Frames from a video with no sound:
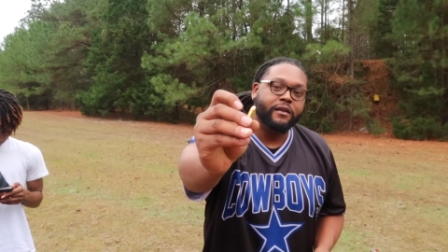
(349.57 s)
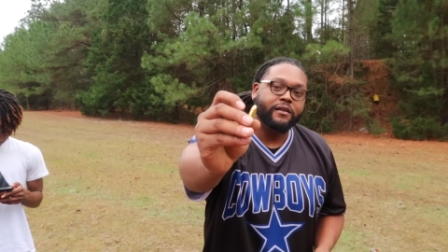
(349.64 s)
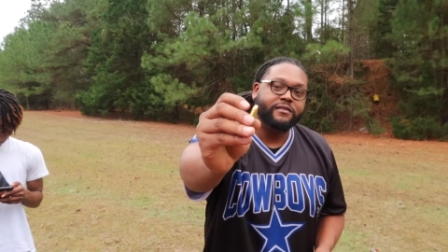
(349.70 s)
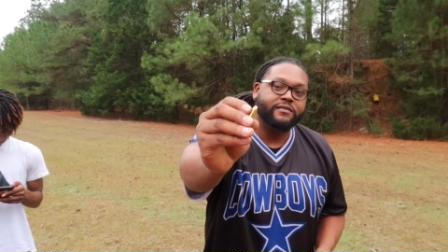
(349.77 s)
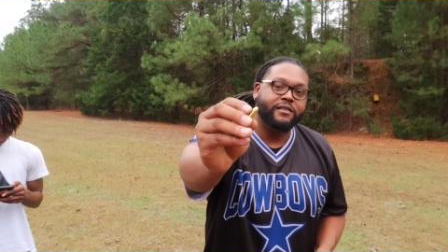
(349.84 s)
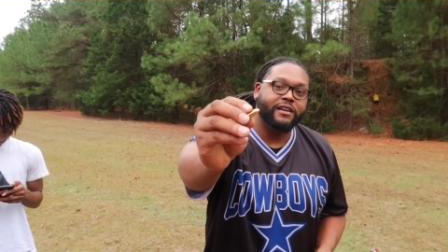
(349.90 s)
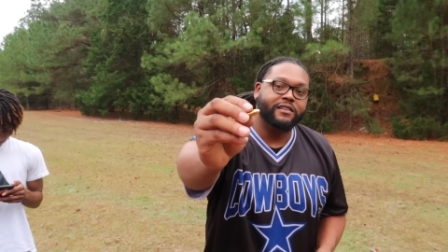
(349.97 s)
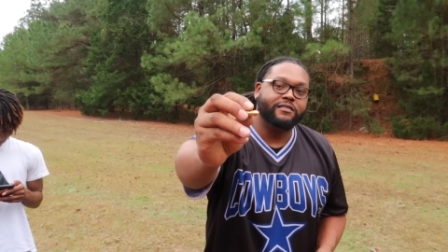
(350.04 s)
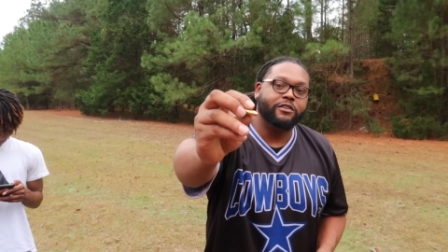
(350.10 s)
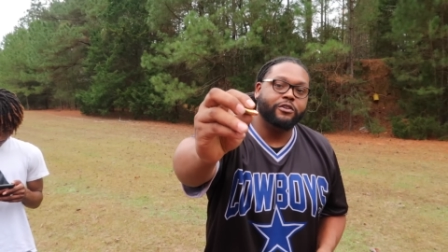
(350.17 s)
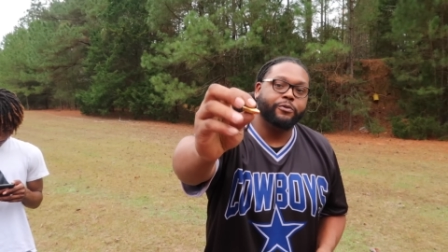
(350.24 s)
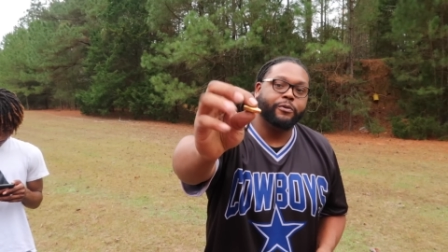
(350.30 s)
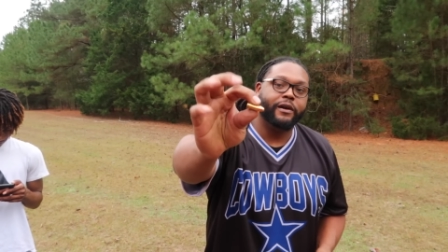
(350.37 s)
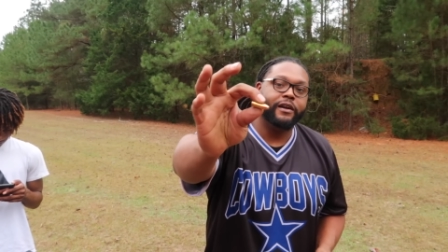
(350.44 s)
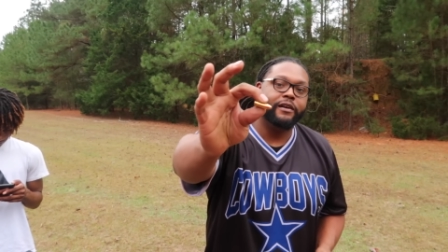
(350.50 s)
It's nice
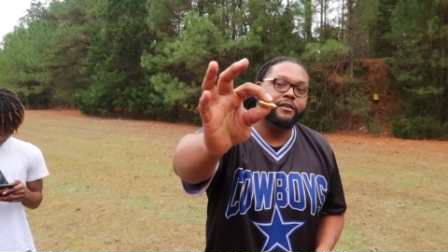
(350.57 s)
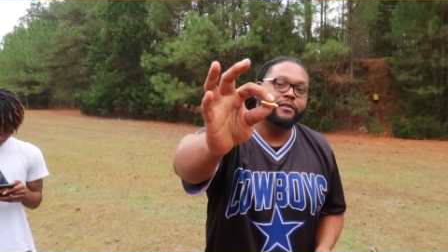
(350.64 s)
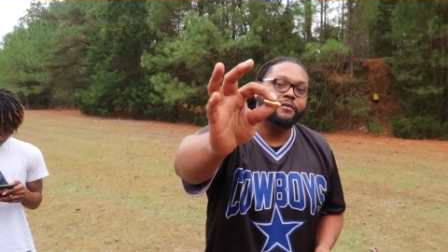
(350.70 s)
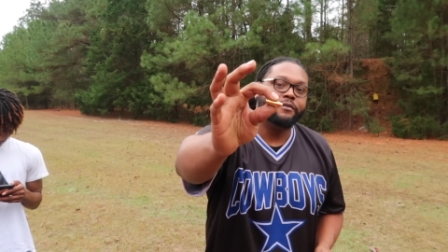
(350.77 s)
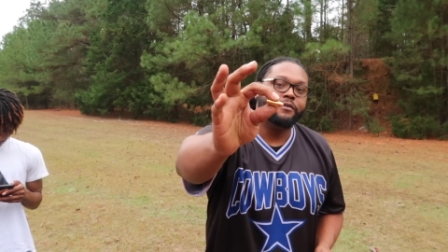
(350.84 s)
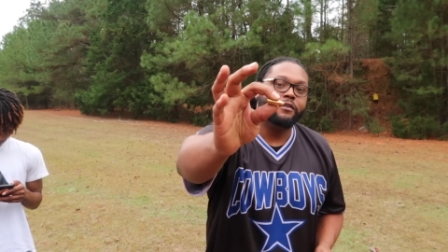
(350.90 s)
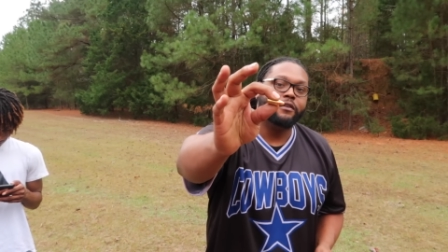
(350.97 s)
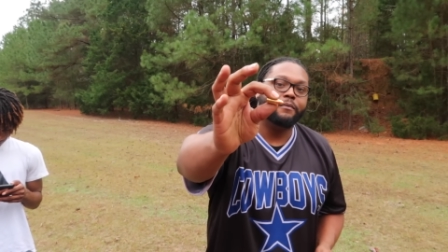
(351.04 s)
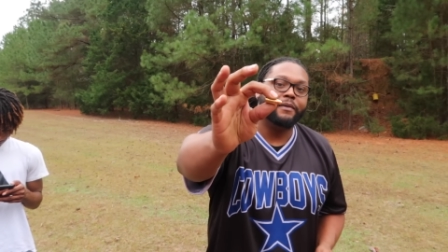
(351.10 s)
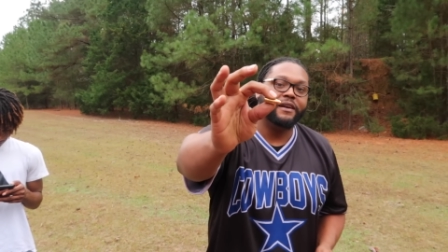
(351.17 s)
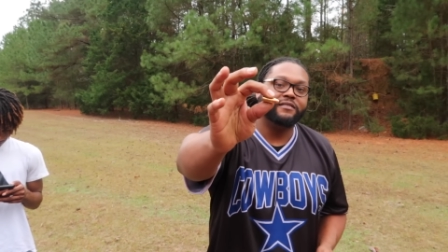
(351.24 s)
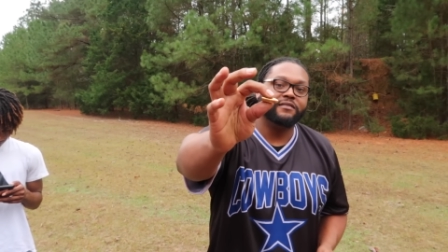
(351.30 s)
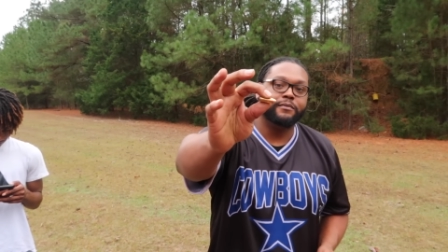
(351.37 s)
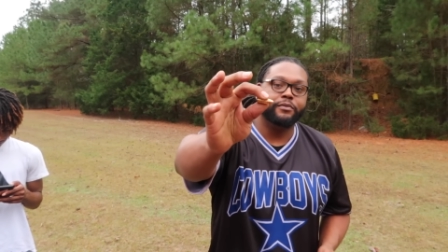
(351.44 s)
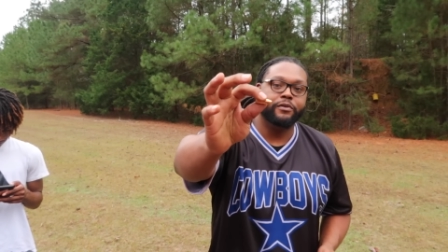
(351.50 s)
little round, little
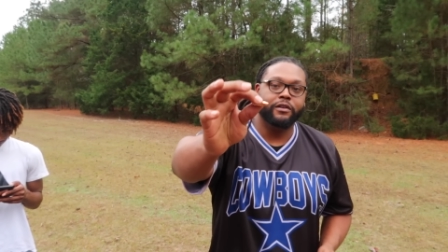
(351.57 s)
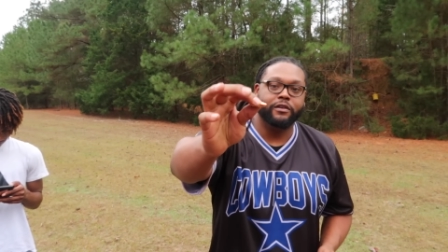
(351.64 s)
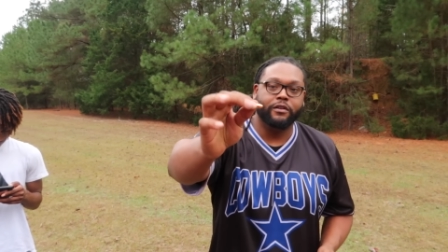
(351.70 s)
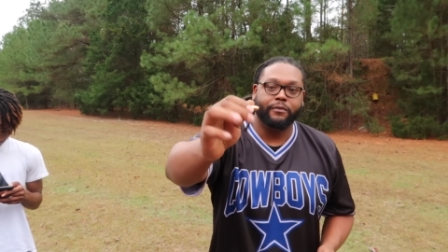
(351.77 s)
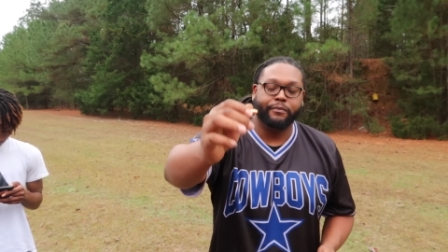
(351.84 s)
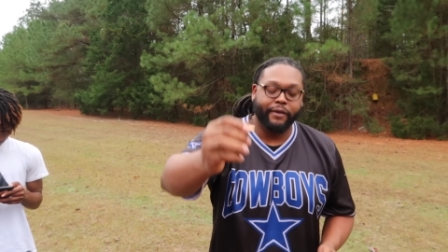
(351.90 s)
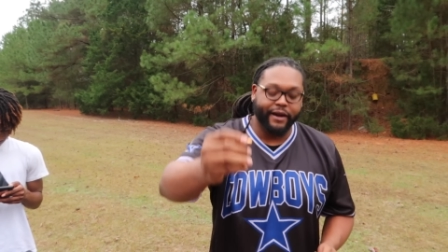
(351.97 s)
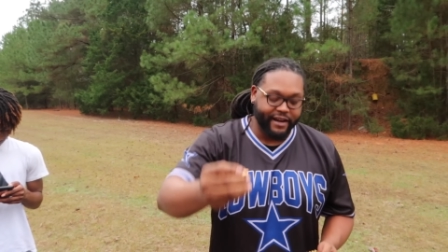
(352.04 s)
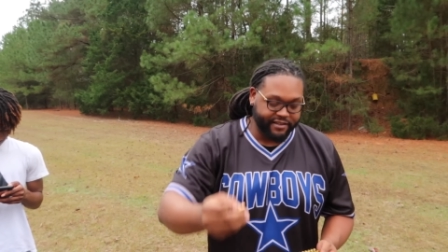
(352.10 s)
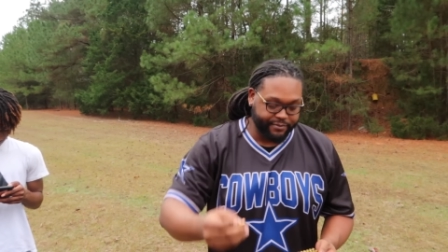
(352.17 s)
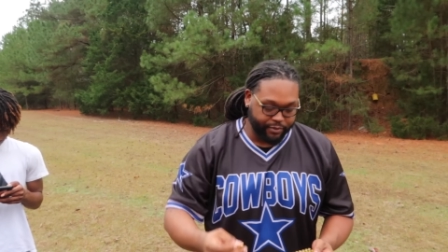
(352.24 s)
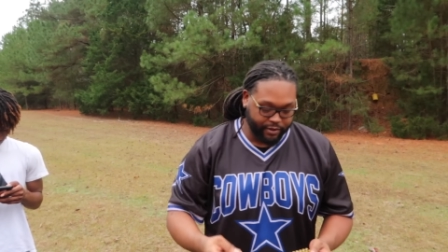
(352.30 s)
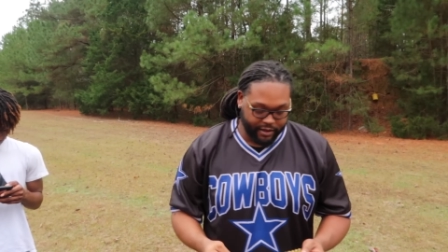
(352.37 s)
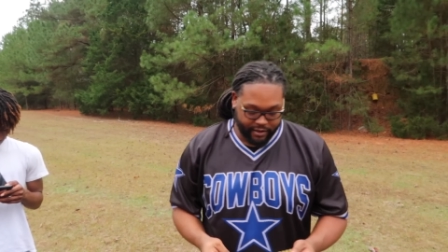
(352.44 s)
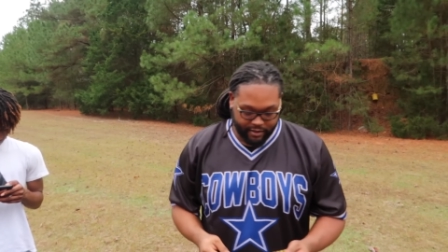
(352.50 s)
basic bullet, little brass
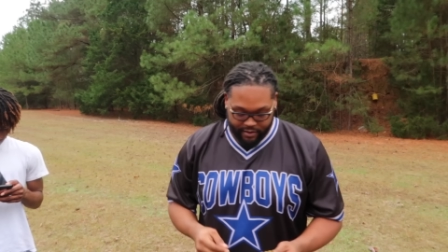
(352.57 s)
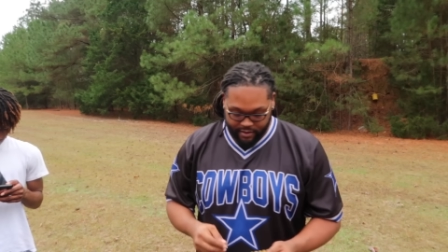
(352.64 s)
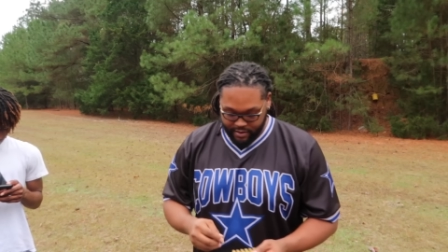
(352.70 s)
bullet.